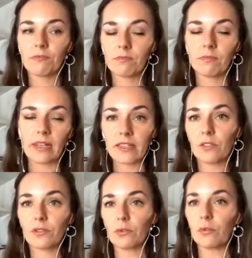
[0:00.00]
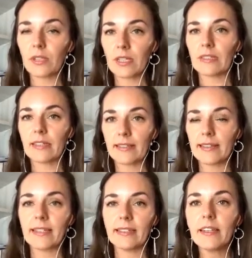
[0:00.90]
I guess, tools and
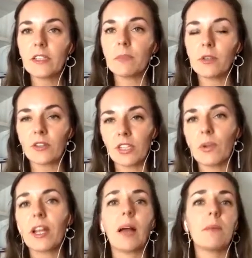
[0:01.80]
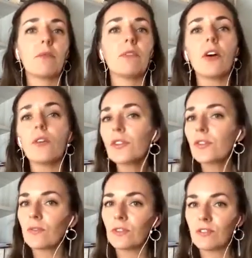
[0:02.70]
techniques, because they were coming with all sorts
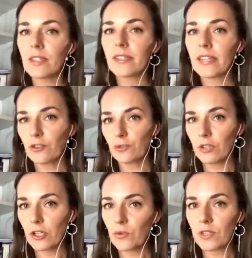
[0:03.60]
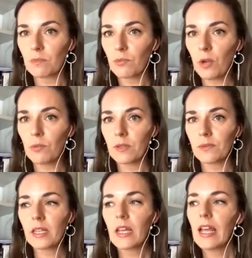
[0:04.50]
of different sexual issues and
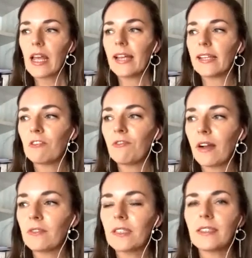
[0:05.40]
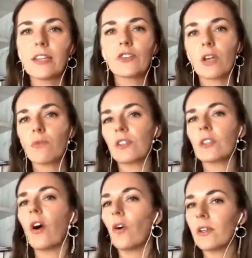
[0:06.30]
problems. And I found that Tantra wasn't
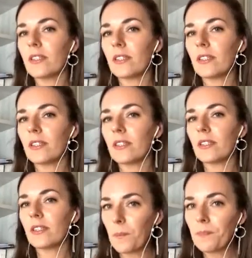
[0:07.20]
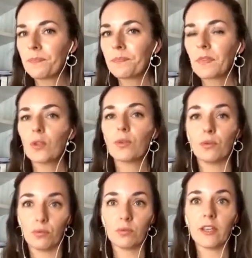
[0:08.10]
always the answer
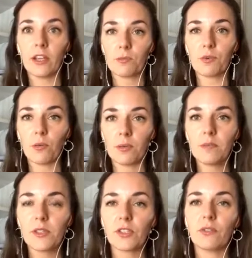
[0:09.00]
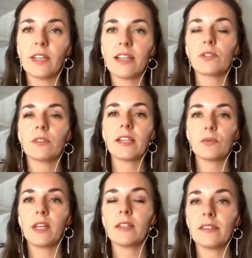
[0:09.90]
to their problems. So that's
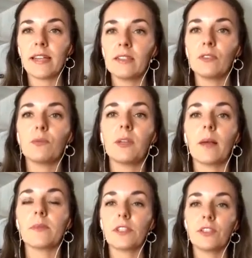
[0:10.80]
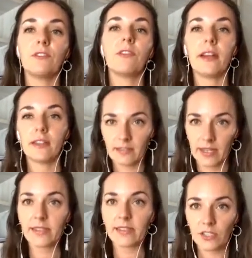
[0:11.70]
when I decided to become certified
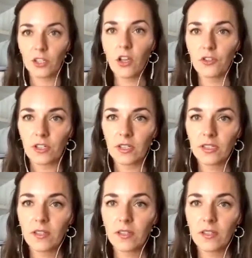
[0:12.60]
as a sexologist.